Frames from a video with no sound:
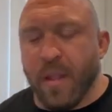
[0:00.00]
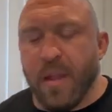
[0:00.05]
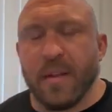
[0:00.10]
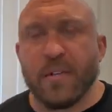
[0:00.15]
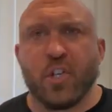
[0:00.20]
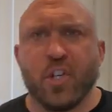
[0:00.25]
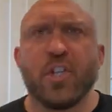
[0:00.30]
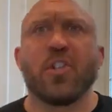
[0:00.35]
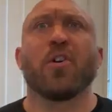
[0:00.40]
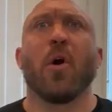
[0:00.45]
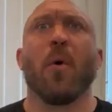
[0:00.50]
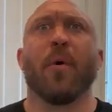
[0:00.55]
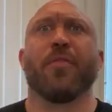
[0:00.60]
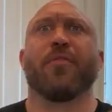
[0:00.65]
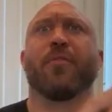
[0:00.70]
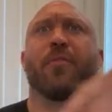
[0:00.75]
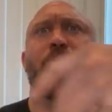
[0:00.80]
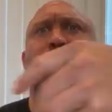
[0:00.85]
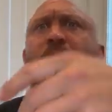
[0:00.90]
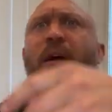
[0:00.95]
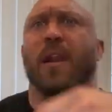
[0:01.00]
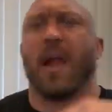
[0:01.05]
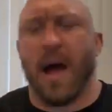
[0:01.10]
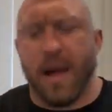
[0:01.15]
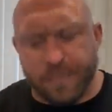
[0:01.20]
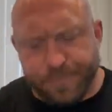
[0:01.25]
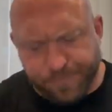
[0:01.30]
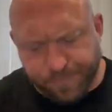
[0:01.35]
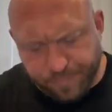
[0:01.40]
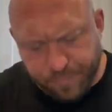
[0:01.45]
And she's going through a
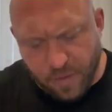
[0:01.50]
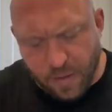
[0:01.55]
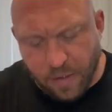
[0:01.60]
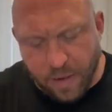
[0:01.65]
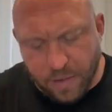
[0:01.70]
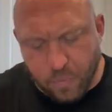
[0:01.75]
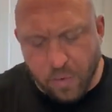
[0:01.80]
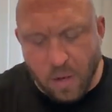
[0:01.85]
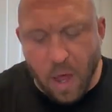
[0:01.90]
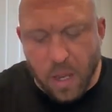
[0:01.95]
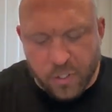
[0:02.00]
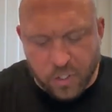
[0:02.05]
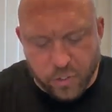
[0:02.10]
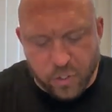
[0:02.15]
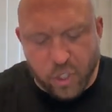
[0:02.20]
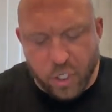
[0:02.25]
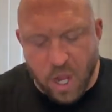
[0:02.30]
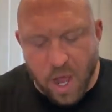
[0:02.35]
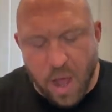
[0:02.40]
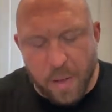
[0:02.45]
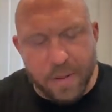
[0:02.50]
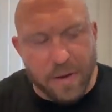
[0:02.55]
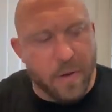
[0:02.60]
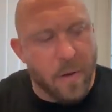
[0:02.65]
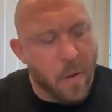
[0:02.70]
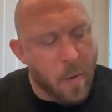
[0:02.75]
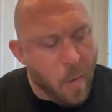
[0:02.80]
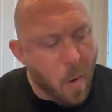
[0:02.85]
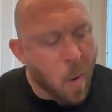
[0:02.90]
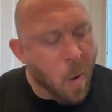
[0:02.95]
lot. like lost her job and